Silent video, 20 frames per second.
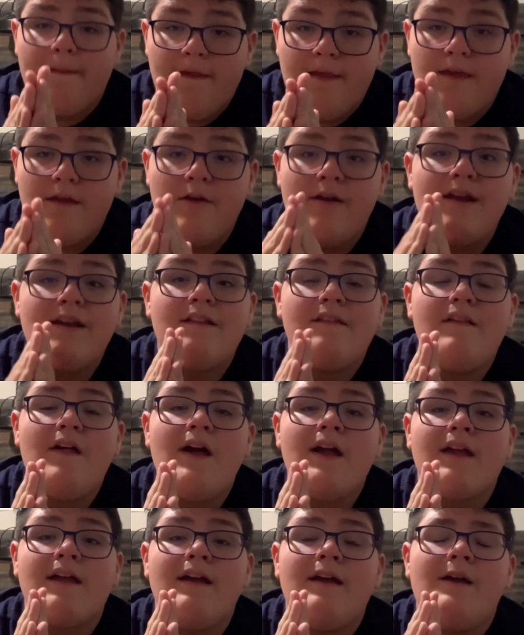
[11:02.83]
you're out of
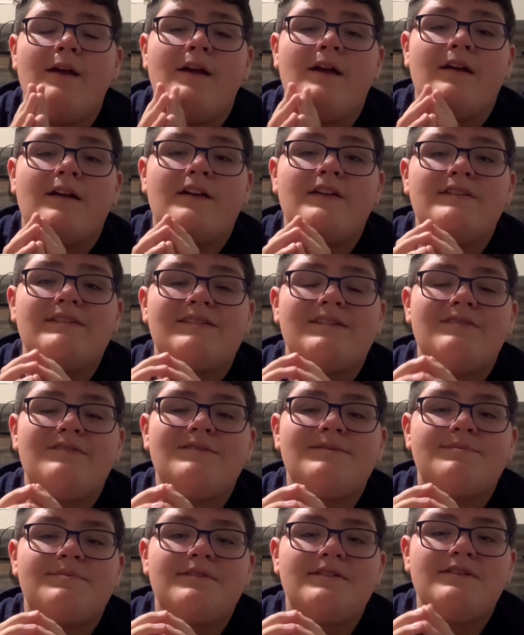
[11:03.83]
luck, because
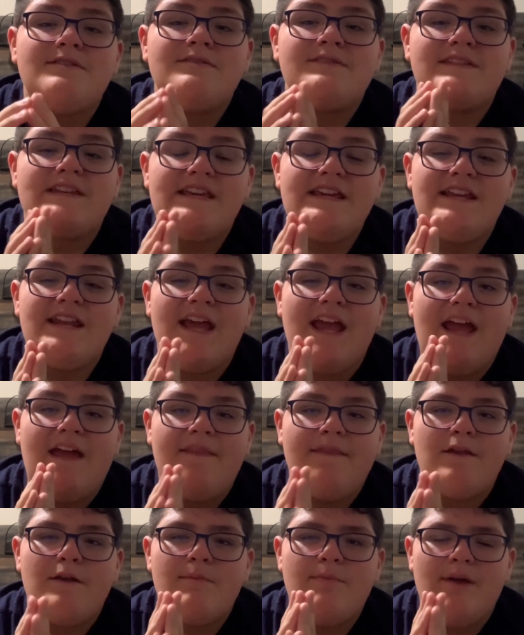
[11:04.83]
those produce heat
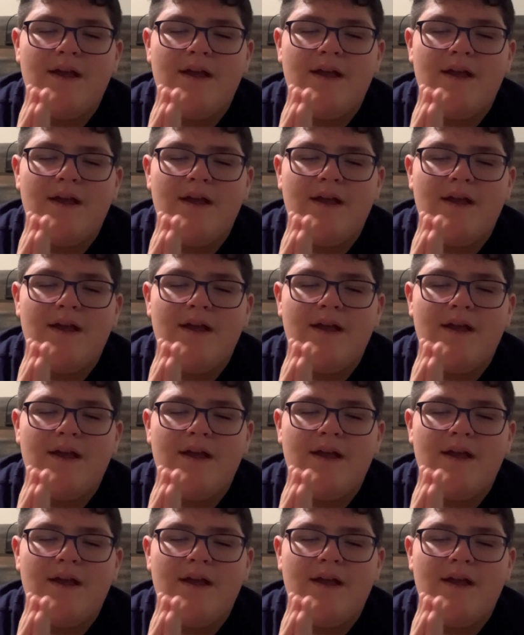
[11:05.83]
and they